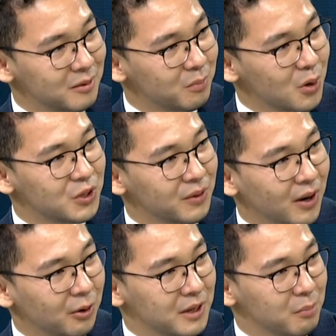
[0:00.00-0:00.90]
most of
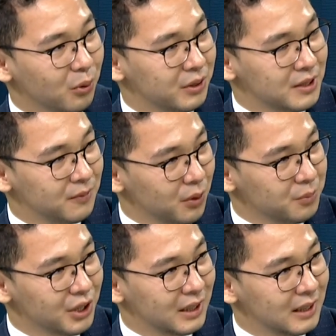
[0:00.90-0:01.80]
our import is from
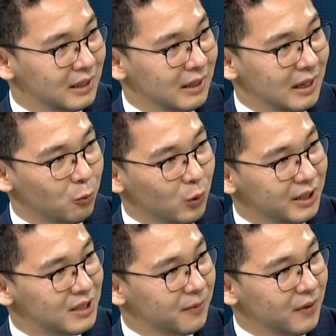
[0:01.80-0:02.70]
China, and will
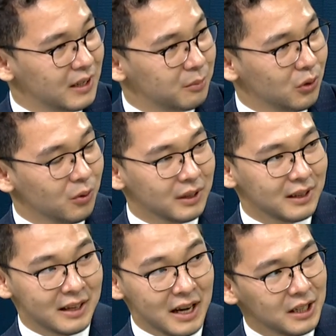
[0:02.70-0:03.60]
this affect Mongolia in
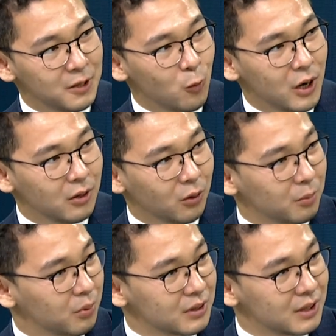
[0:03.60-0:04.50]
a negative way or a
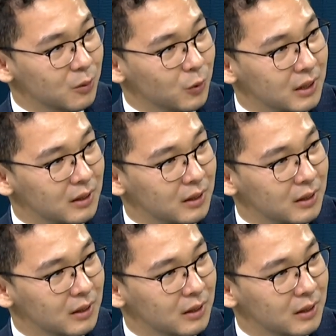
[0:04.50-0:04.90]
positive way?